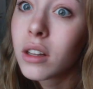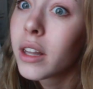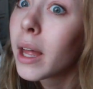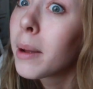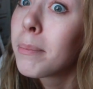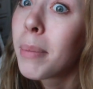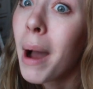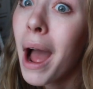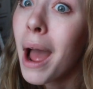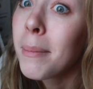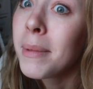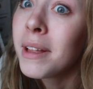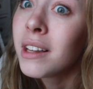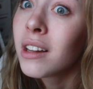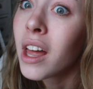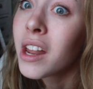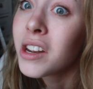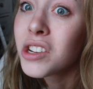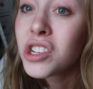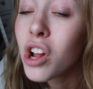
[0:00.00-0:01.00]
Like, buy me
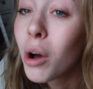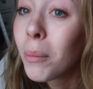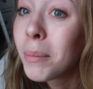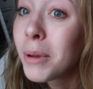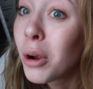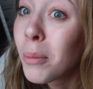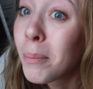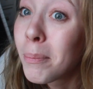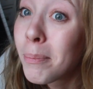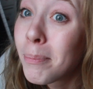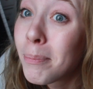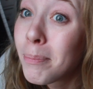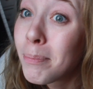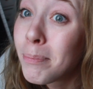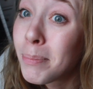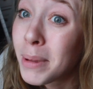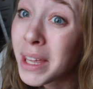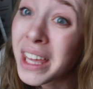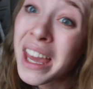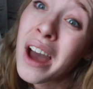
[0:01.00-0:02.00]
lunch and I'll be your
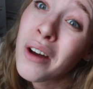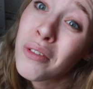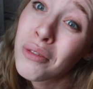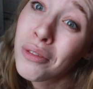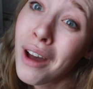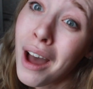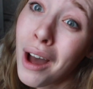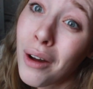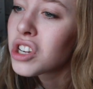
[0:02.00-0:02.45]
BFF.